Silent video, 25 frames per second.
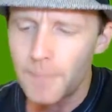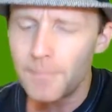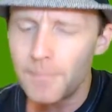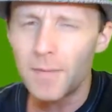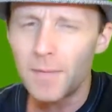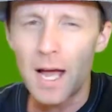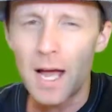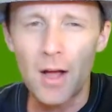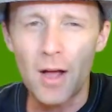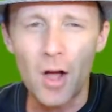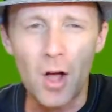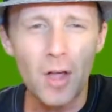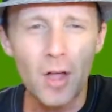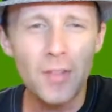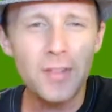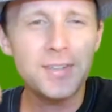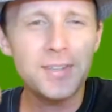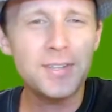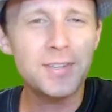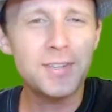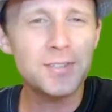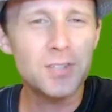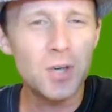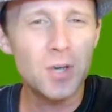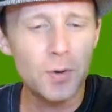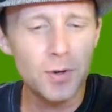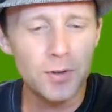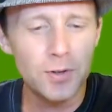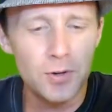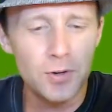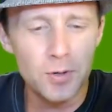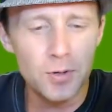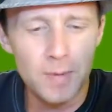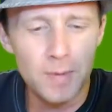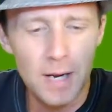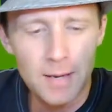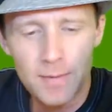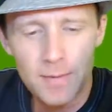I'm all this is
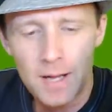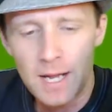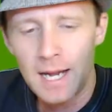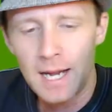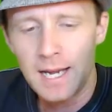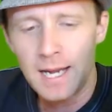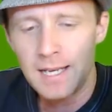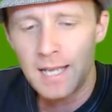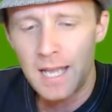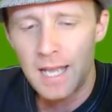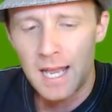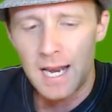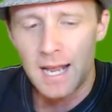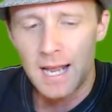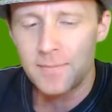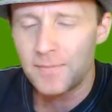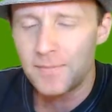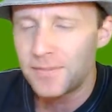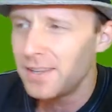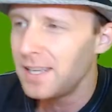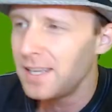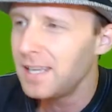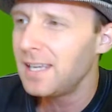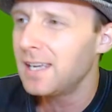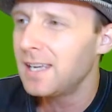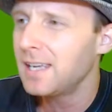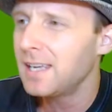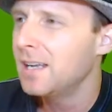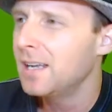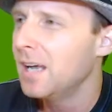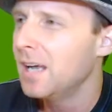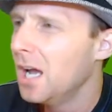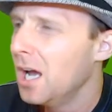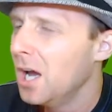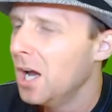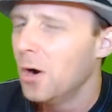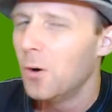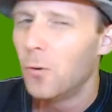going through my mind, and I'm
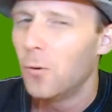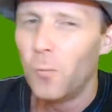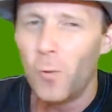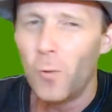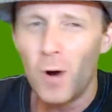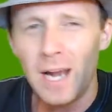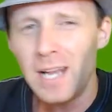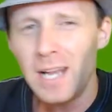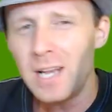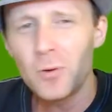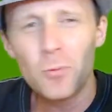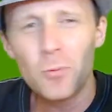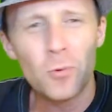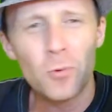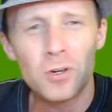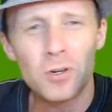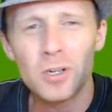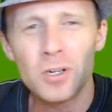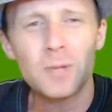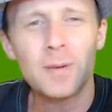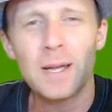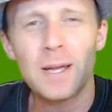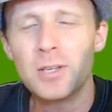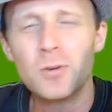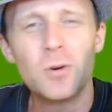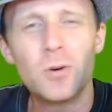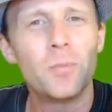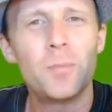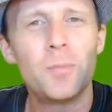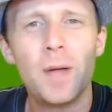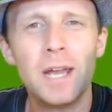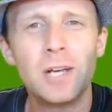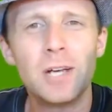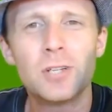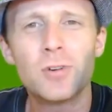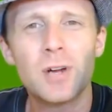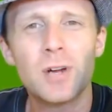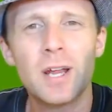thinking, why in the world am I
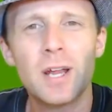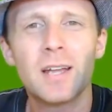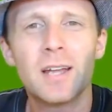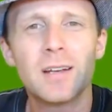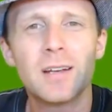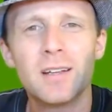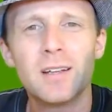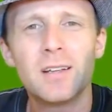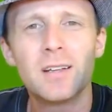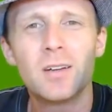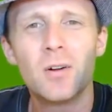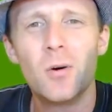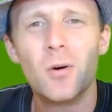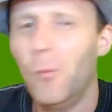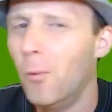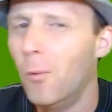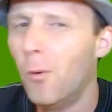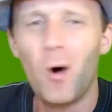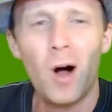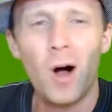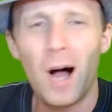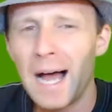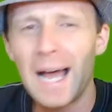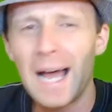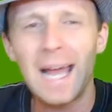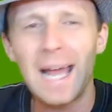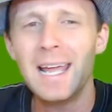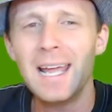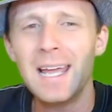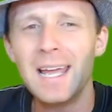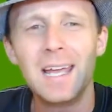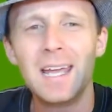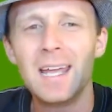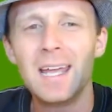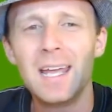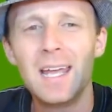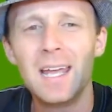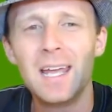doing Patreon?
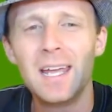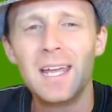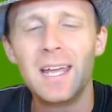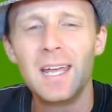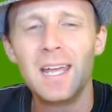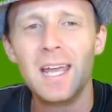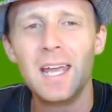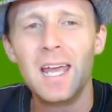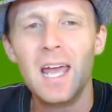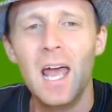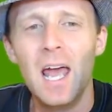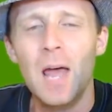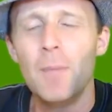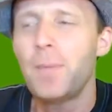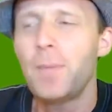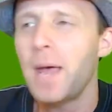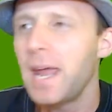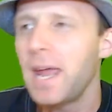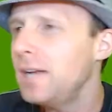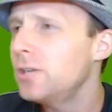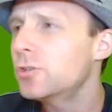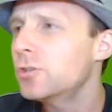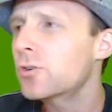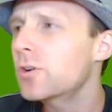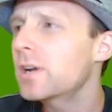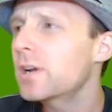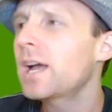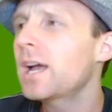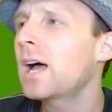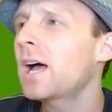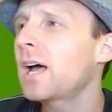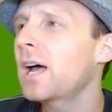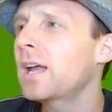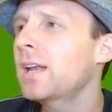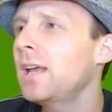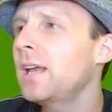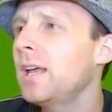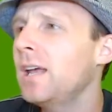Why?
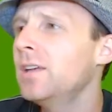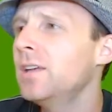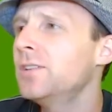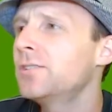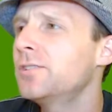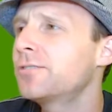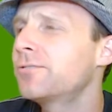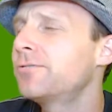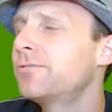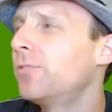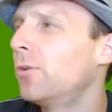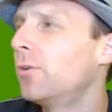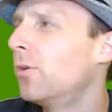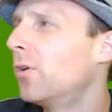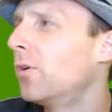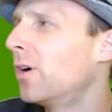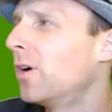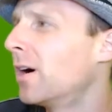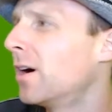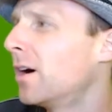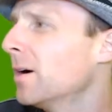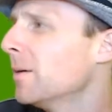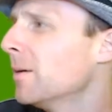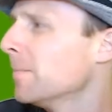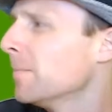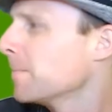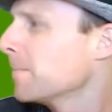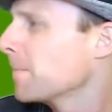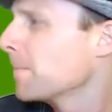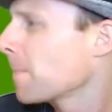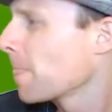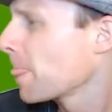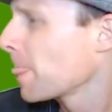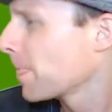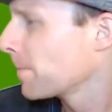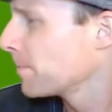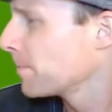Patreon is for